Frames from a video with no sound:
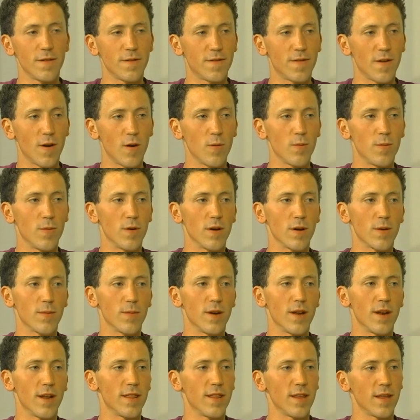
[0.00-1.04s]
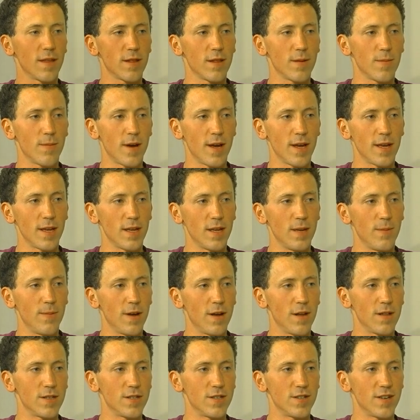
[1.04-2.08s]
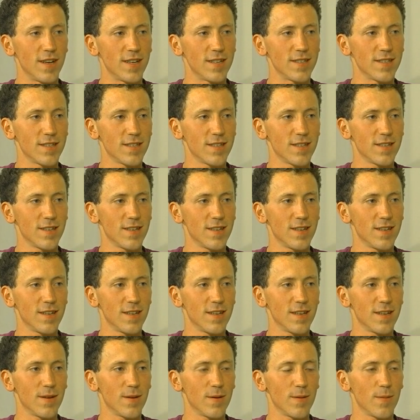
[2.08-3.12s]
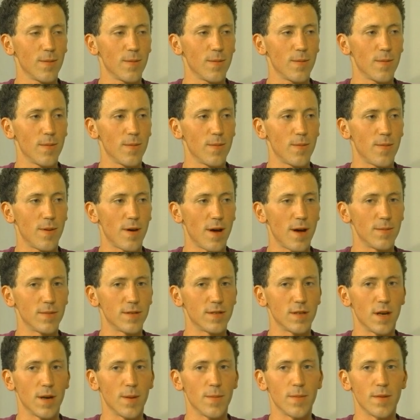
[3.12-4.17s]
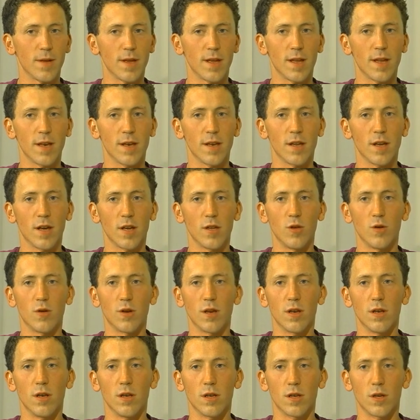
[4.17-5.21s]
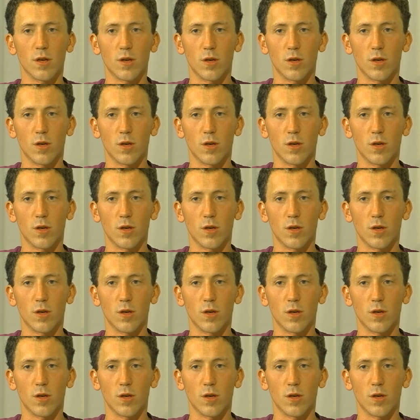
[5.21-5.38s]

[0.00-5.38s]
the phone book, but I think that my email address okay. pops up, and uh, you can